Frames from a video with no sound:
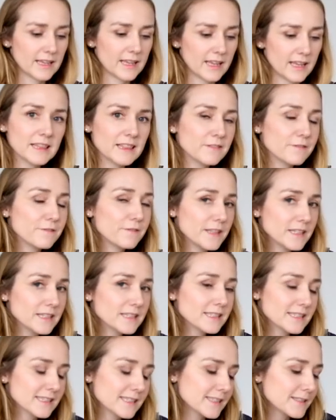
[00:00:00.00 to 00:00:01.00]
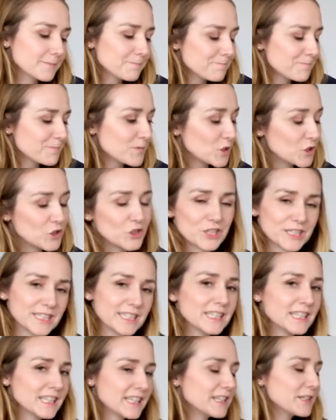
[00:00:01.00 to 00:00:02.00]
It feels
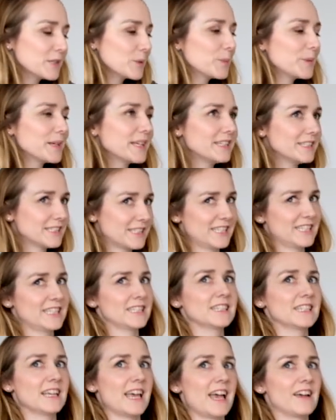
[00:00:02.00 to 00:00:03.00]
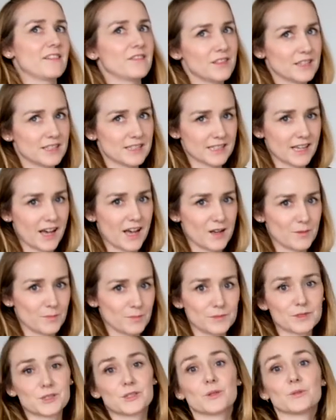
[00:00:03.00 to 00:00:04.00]
good a little bit to have this
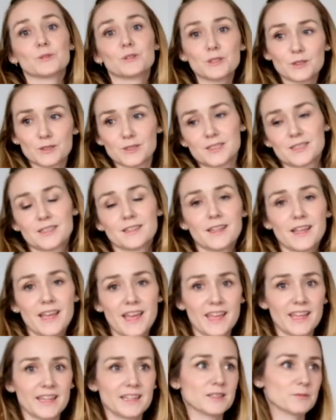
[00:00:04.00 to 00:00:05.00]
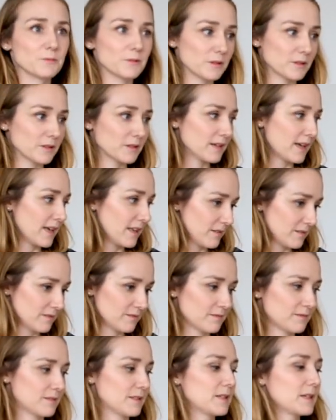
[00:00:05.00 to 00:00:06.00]
come so close to the end. We're
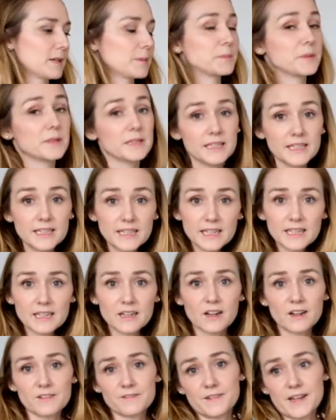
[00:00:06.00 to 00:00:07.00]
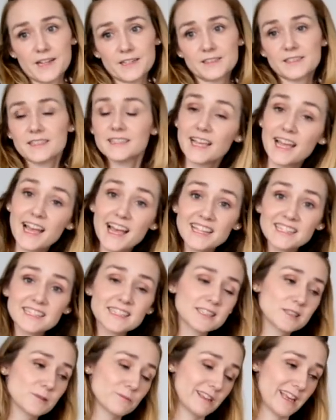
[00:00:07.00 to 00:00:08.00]
completing our final
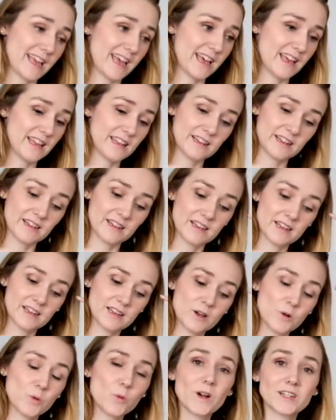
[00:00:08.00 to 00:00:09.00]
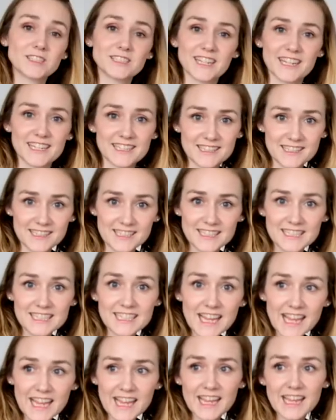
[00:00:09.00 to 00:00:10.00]
test. We had one test
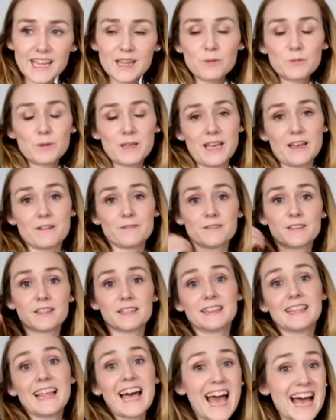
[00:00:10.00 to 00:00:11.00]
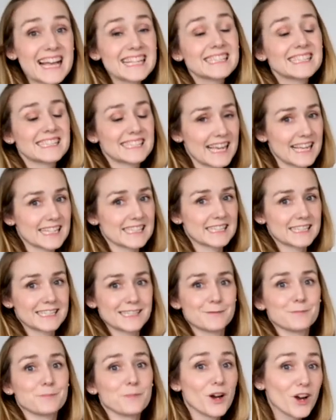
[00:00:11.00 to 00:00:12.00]
today. We have the last test
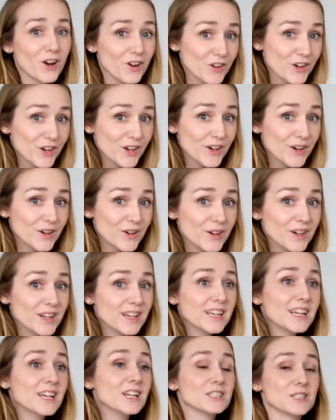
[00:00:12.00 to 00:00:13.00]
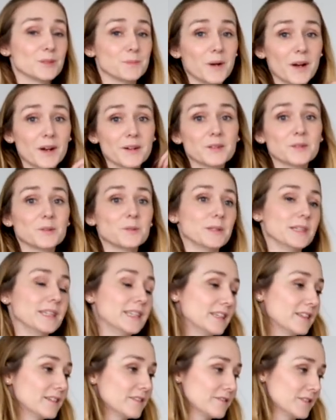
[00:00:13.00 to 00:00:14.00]
tomorrow. Tomorrow we
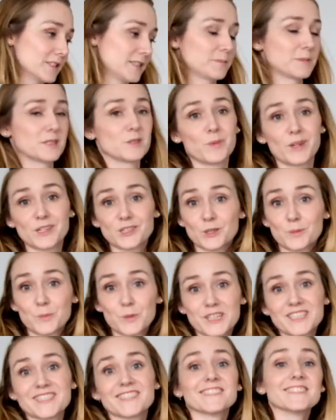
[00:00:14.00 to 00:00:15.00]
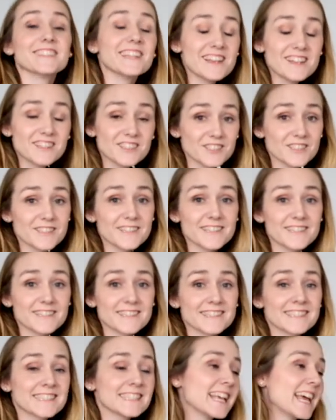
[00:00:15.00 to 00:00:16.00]
give some special
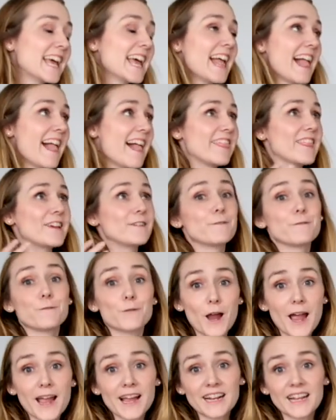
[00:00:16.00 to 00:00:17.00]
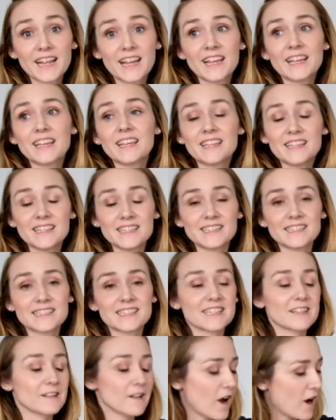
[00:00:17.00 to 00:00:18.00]
presentations. And then Friday
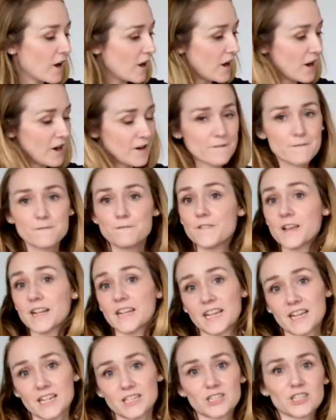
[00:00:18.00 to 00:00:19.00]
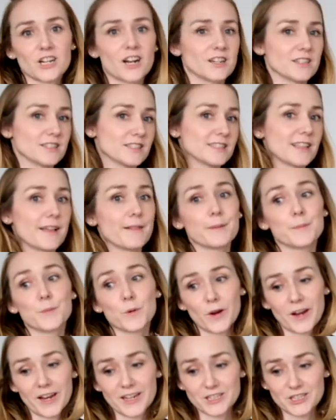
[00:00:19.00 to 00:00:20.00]
is our finish, our
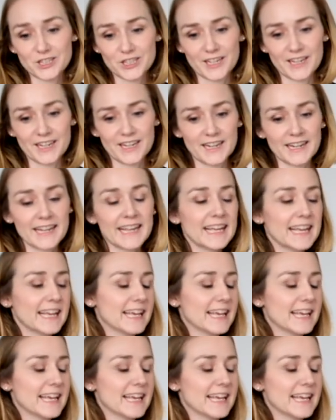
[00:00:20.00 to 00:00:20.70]
celebration.